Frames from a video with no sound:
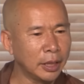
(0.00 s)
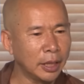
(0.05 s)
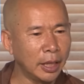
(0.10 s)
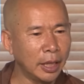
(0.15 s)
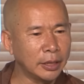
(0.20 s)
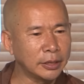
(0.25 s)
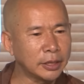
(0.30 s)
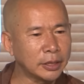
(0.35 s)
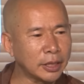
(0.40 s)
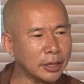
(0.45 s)

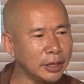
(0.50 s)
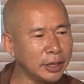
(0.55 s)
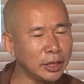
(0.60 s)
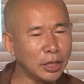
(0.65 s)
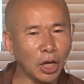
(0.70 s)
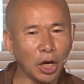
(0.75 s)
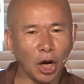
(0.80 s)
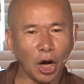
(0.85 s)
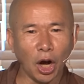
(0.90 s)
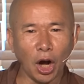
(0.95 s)
And
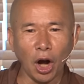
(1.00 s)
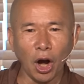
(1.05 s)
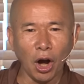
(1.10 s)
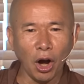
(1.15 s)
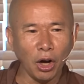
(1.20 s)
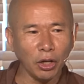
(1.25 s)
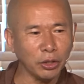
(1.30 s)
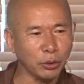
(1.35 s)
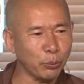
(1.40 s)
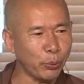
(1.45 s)
suddenly,
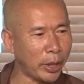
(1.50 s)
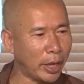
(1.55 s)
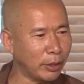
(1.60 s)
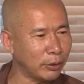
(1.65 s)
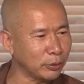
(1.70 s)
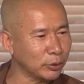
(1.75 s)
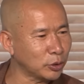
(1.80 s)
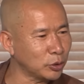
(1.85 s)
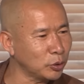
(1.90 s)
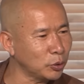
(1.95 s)
All the
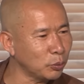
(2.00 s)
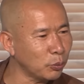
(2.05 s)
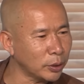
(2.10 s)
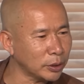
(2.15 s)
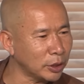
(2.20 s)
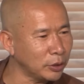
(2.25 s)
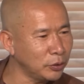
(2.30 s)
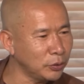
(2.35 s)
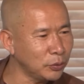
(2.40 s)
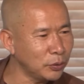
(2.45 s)
quails, you know
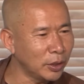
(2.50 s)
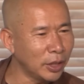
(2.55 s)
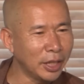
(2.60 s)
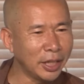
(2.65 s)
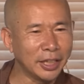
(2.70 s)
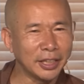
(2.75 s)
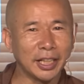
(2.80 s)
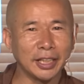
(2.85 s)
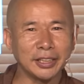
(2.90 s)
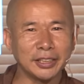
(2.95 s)
what they do?
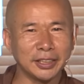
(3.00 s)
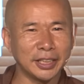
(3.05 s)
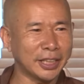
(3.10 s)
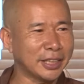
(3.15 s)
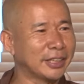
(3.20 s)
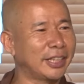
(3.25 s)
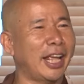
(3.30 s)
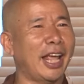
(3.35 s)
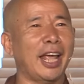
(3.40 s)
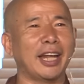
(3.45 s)
They
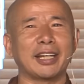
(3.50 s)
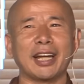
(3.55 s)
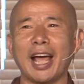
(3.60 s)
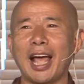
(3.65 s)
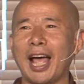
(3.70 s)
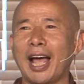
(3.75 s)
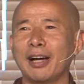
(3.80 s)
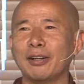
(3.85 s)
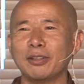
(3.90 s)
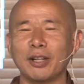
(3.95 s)
stick their head
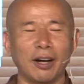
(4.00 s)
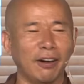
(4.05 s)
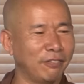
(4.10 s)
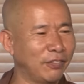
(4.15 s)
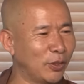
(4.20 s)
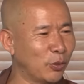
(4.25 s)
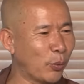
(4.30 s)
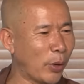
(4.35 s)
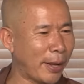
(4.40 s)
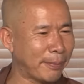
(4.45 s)
out
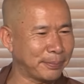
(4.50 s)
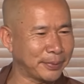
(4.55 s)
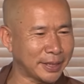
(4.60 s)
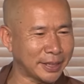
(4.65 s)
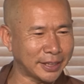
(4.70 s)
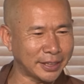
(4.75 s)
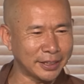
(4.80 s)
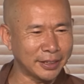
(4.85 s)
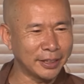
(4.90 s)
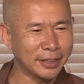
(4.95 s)
of the
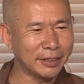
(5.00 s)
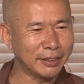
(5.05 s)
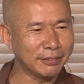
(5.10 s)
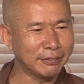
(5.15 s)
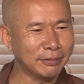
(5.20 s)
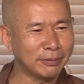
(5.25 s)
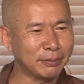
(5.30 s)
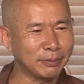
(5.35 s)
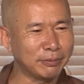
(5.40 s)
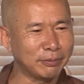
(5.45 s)
webs
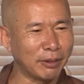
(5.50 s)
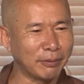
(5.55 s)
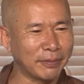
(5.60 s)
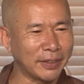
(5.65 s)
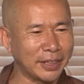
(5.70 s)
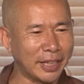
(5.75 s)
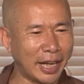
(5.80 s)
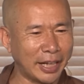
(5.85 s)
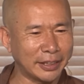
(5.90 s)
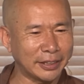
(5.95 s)
from
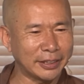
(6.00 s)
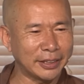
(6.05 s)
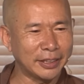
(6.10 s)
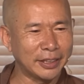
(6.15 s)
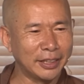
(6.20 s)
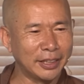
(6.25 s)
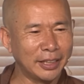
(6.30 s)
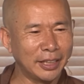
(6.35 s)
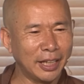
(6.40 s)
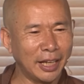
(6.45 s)
the net.
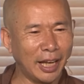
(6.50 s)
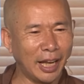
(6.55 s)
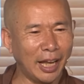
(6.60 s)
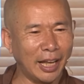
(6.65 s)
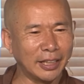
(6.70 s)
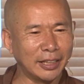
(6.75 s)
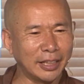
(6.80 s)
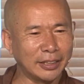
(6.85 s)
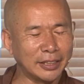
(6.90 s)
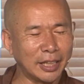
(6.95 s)

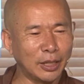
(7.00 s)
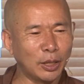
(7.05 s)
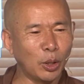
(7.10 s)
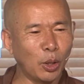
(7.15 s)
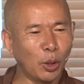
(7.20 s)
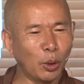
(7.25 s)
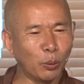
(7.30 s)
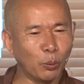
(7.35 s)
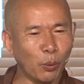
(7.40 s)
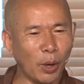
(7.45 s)
And they say,
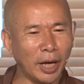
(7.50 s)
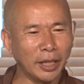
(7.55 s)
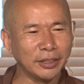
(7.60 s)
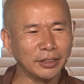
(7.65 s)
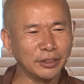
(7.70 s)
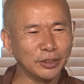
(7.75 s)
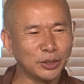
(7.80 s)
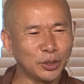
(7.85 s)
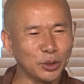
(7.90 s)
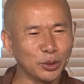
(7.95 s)

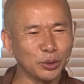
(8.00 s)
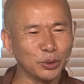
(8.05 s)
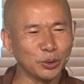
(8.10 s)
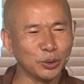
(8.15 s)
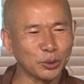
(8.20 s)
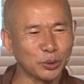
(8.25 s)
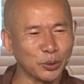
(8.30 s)
one, two,